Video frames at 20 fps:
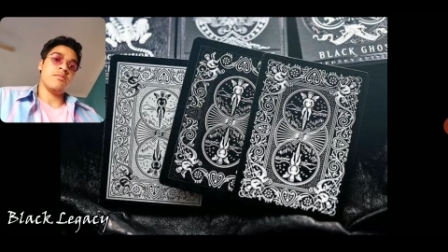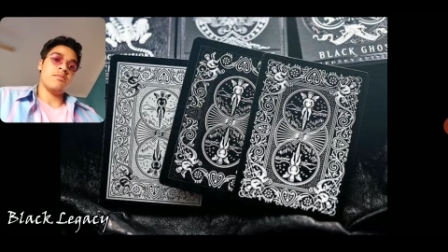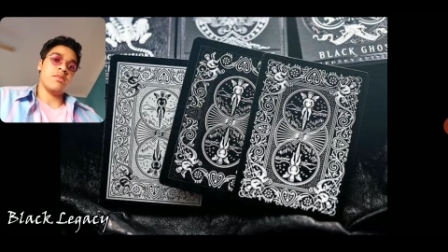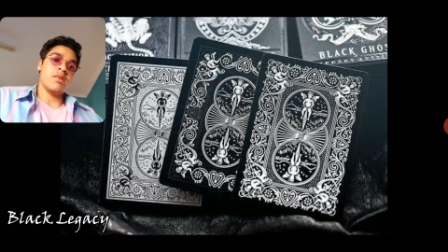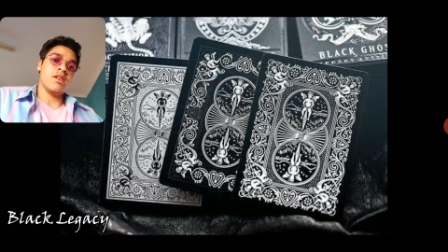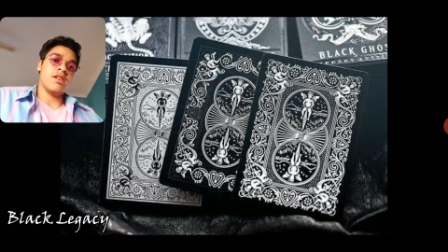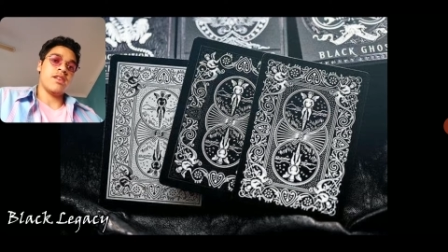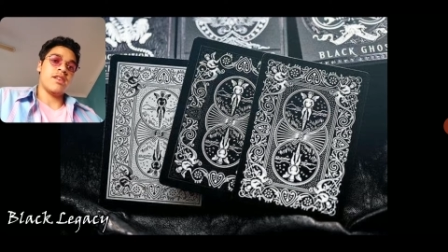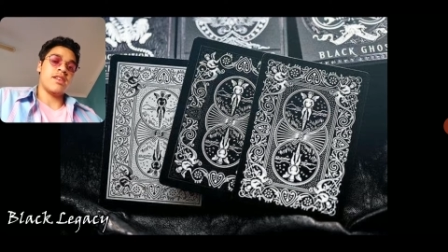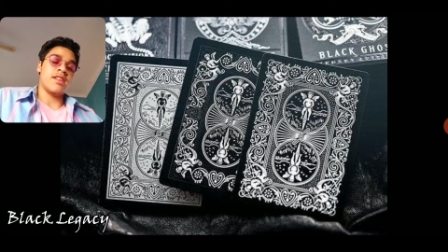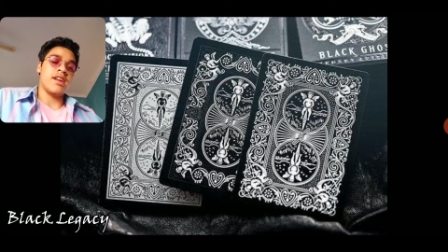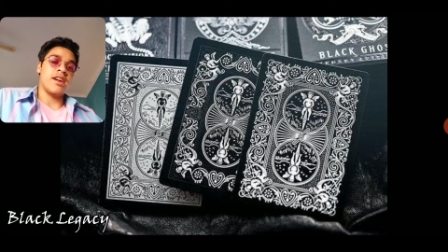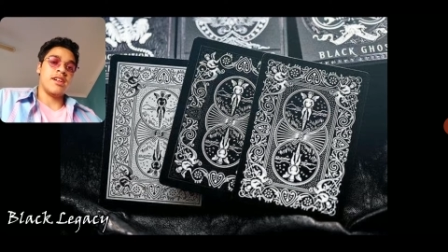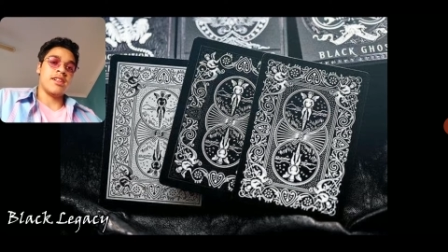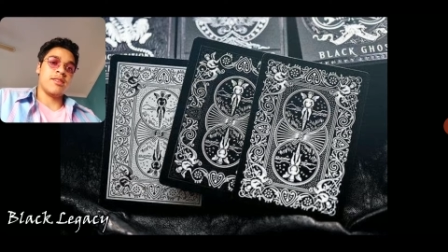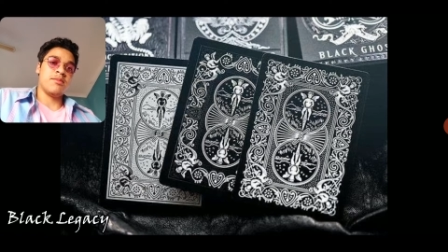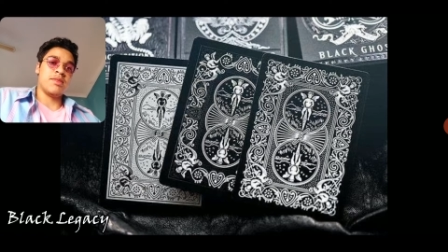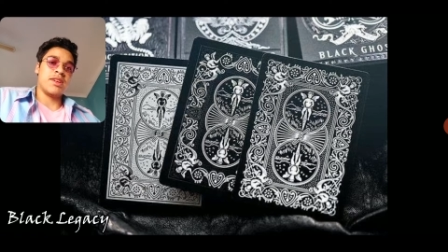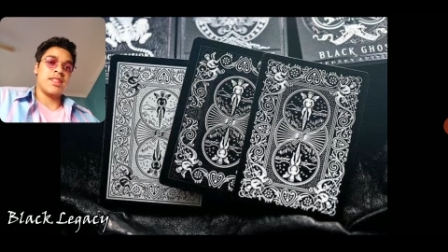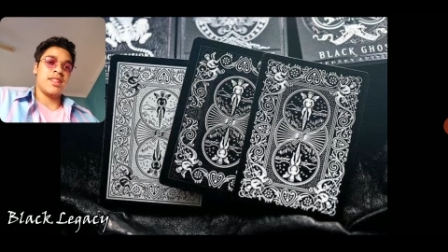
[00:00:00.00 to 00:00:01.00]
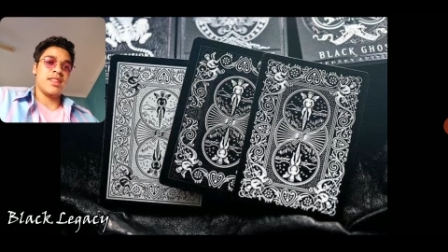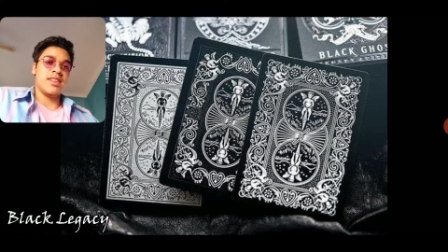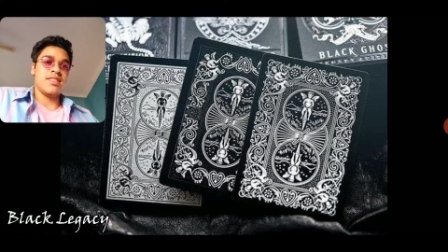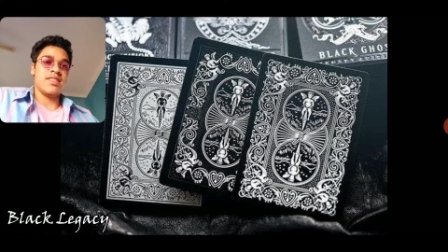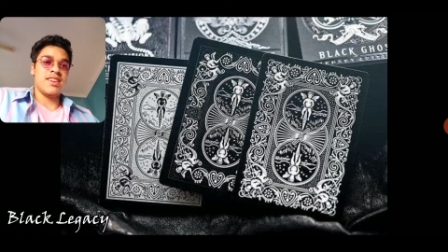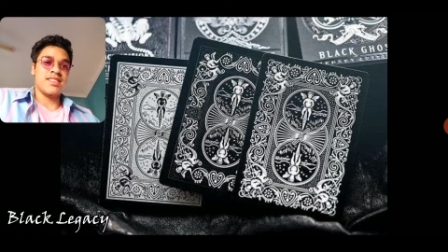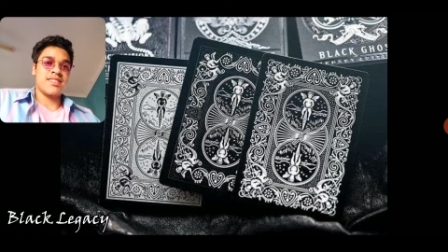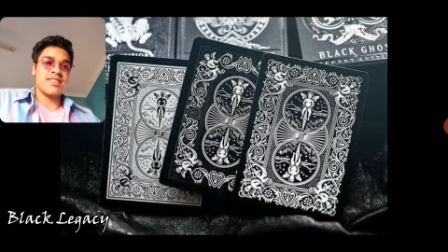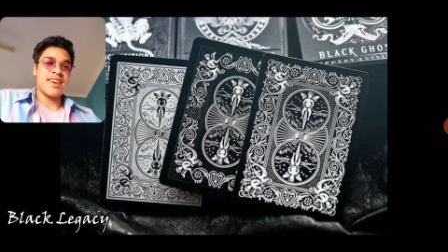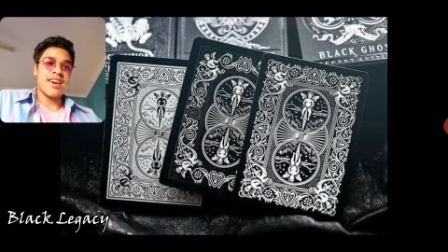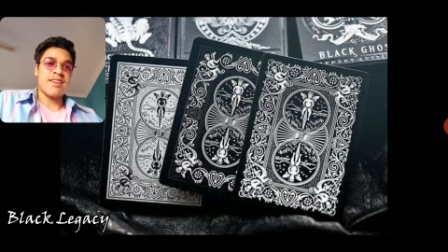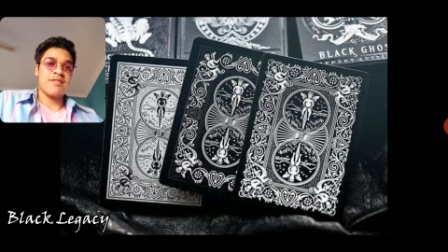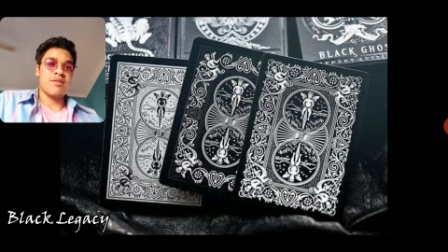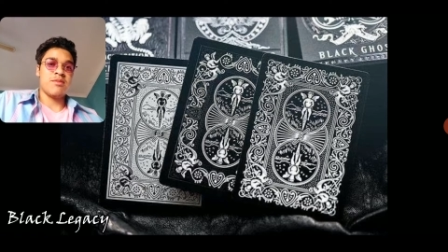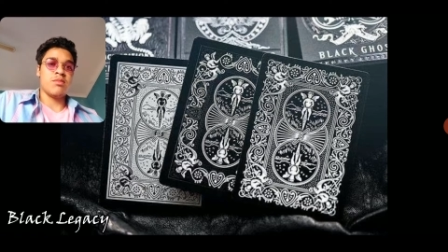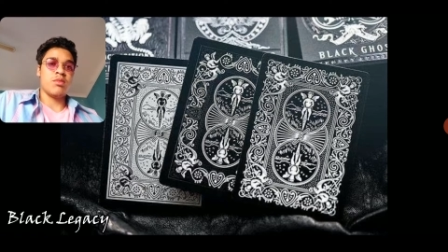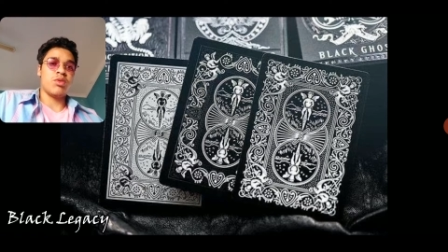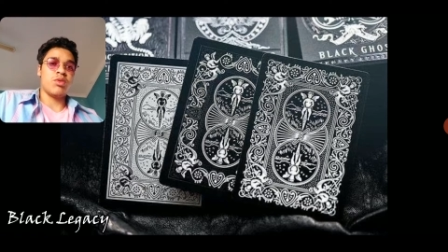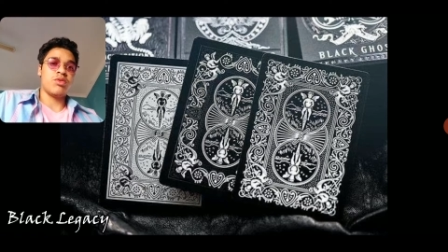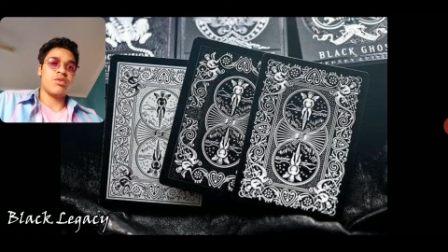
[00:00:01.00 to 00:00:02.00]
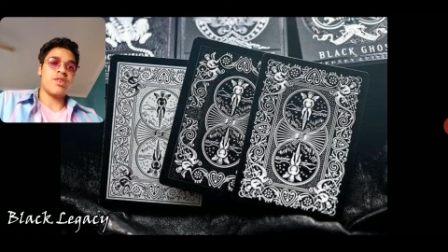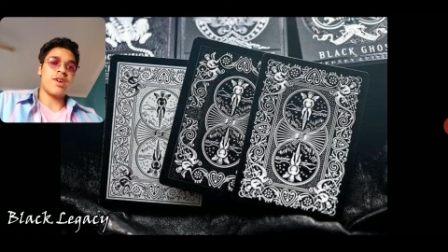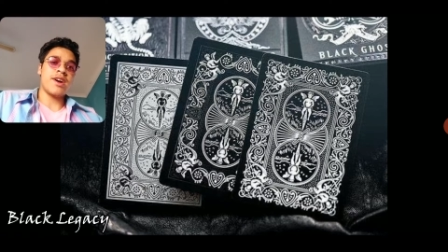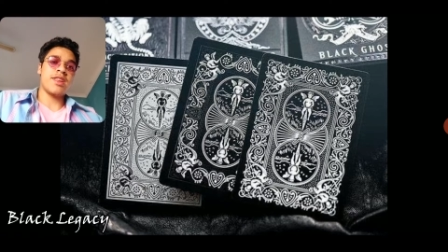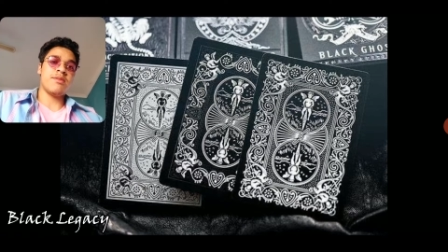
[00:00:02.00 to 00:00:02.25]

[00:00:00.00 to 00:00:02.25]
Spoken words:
But ultimately these have a more rider